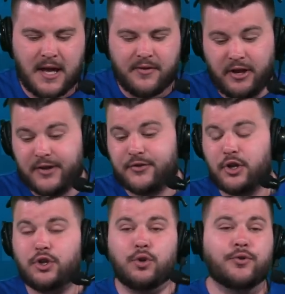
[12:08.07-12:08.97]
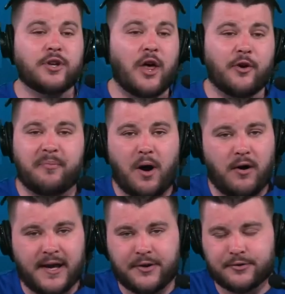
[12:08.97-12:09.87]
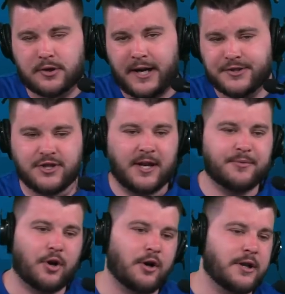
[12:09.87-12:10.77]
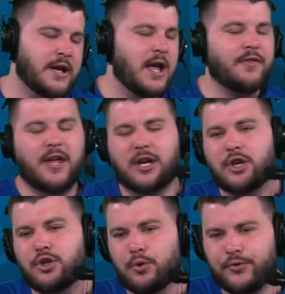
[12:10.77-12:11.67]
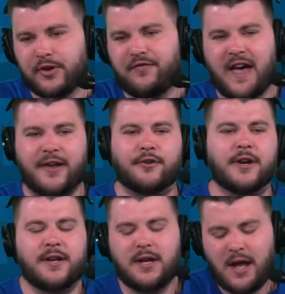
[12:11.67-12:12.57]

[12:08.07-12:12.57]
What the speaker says: the Knicks could use another ball handler like James Harden. They could use a veteran.